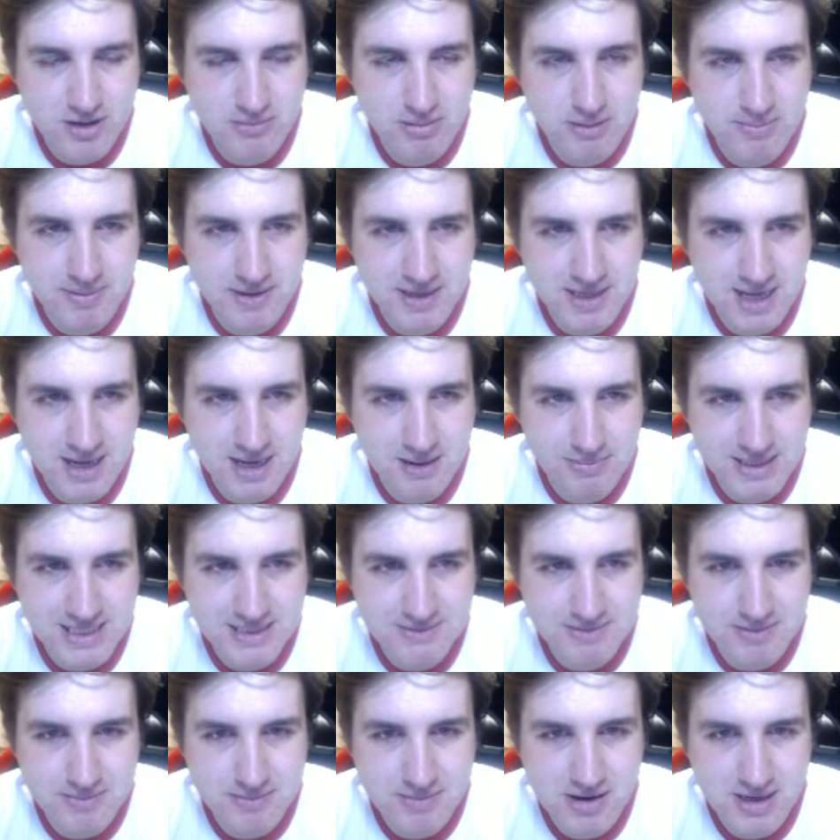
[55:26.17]
about Piqué. Please
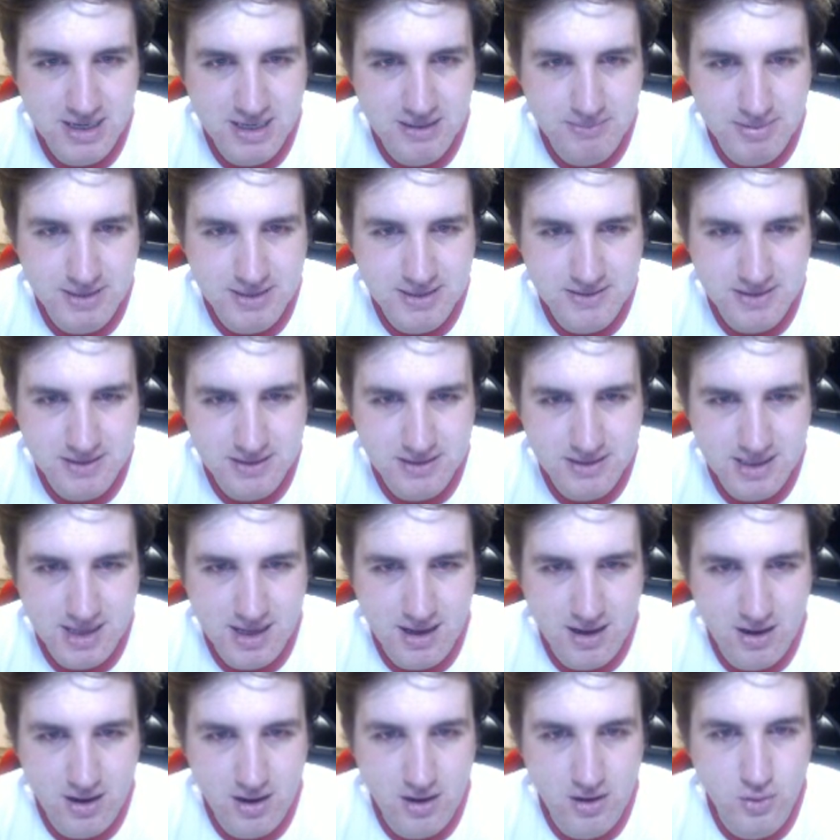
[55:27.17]
be in the market, please. Yeah.
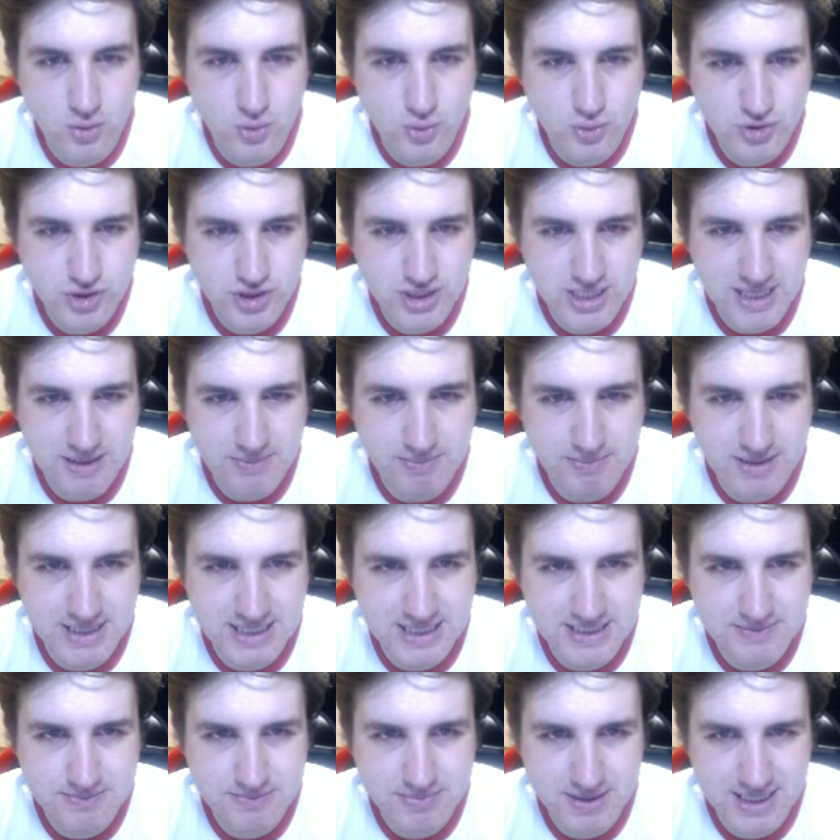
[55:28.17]
Oh, shit.
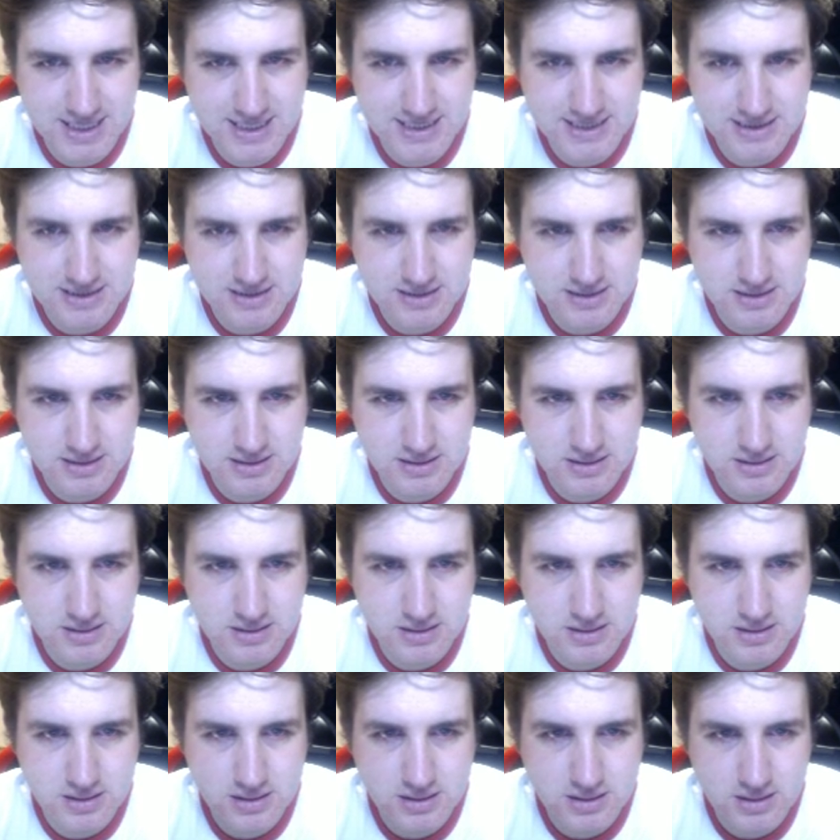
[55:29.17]
Please, please.
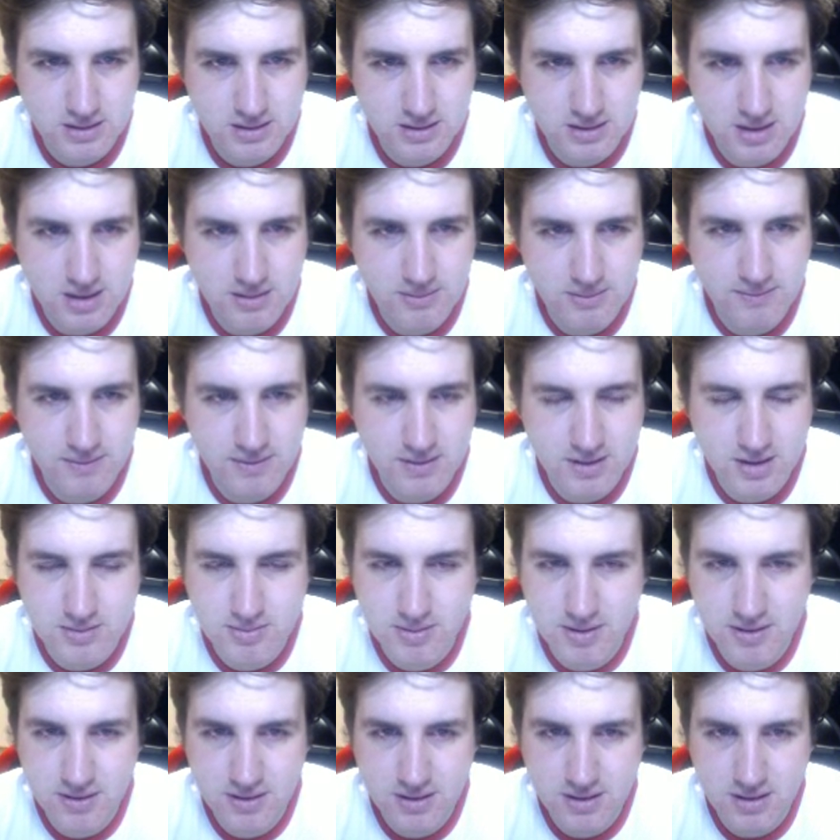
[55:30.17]
Come
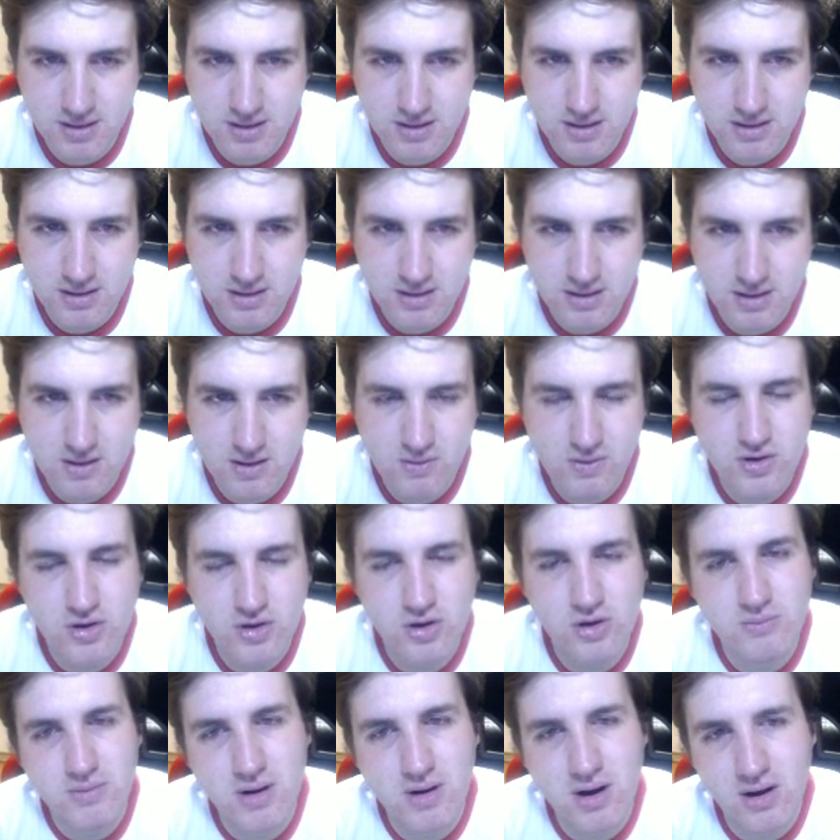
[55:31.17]
on. Oh,
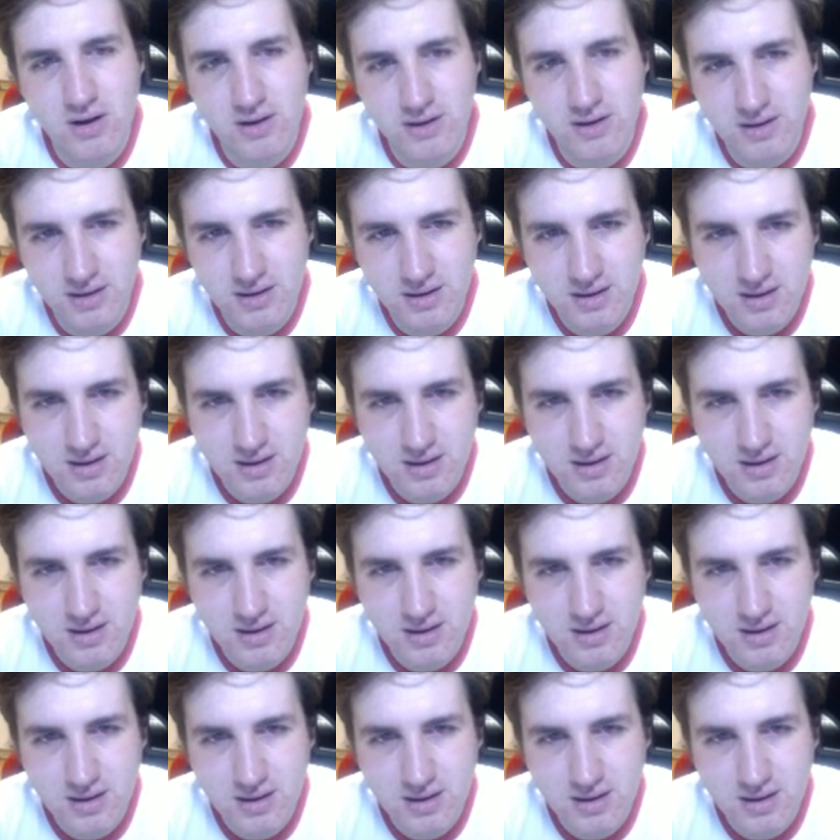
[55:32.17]
come on.